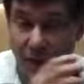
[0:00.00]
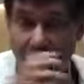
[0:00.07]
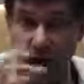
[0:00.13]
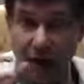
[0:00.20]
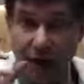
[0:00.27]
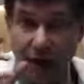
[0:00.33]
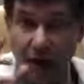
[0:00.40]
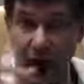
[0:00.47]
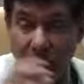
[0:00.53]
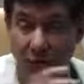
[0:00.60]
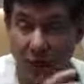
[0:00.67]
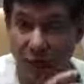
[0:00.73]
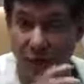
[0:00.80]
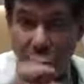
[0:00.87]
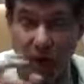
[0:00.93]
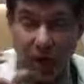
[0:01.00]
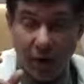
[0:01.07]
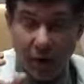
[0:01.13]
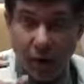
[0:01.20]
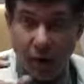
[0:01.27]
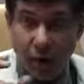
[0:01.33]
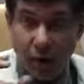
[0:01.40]
90 days to
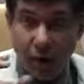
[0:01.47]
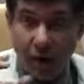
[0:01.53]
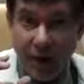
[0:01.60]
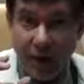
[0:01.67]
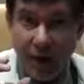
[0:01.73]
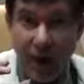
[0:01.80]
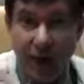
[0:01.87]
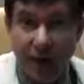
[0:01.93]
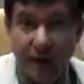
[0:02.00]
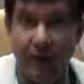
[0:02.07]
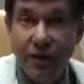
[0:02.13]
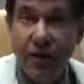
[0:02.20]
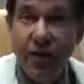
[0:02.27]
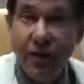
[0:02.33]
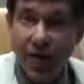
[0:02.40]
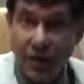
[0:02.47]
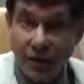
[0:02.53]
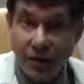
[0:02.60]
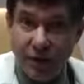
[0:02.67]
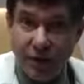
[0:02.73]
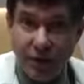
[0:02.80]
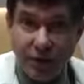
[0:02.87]
120 days,
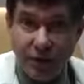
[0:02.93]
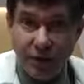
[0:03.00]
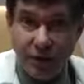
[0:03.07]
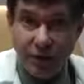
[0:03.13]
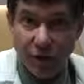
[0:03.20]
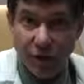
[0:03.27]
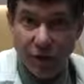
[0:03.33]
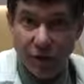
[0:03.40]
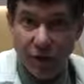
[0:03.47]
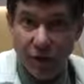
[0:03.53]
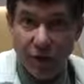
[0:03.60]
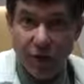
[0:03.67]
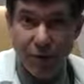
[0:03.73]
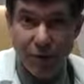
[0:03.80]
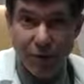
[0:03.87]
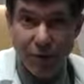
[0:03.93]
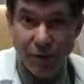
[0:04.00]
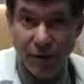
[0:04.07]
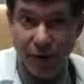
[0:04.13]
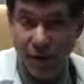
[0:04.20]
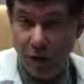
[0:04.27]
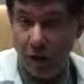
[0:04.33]
it's considered to
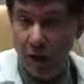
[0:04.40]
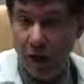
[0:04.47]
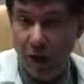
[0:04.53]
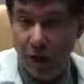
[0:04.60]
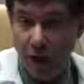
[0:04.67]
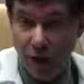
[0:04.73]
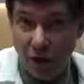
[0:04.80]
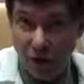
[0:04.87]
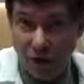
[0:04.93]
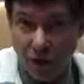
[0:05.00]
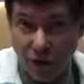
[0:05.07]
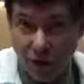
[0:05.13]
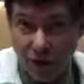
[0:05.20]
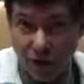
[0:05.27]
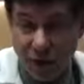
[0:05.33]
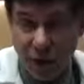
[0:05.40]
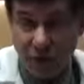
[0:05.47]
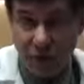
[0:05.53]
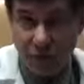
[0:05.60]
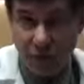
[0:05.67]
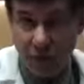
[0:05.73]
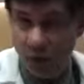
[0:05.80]
be a good long-term
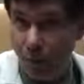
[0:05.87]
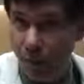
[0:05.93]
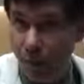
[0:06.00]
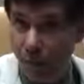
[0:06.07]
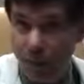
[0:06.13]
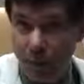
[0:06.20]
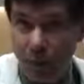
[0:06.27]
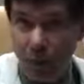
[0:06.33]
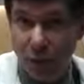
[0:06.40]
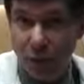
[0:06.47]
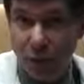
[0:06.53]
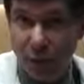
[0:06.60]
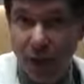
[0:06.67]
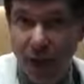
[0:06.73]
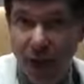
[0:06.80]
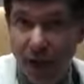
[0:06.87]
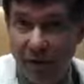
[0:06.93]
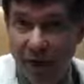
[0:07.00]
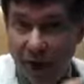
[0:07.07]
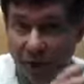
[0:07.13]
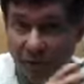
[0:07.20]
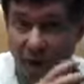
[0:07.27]
result, and people will still
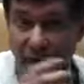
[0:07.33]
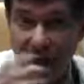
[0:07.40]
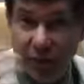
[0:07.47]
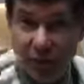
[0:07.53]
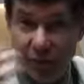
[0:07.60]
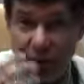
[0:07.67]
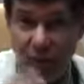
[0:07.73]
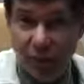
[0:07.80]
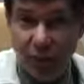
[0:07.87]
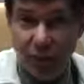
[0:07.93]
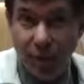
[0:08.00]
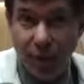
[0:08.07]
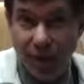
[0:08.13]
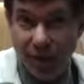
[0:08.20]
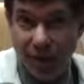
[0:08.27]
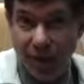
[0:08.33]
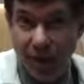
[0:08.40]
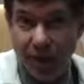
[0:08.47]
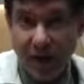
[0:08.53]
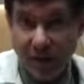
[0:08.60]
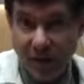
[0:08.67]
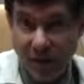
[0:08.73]
have that fat that's been replaced
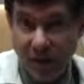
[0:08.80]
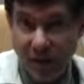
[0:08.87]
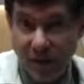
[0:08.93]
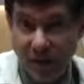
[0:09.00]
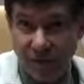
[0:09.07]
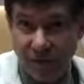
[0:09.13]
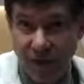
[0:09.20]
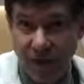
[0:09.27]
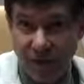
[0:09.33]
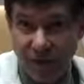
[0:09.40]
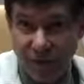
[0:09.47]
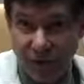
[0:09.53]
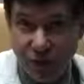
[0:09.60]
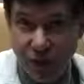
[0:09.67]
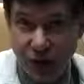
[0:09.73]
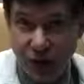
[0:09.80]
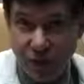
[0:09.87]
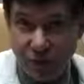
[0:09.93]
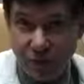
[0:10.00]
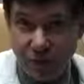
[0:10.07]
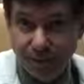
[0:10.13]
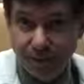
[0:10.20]
even at 5 years
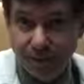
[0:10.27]
out.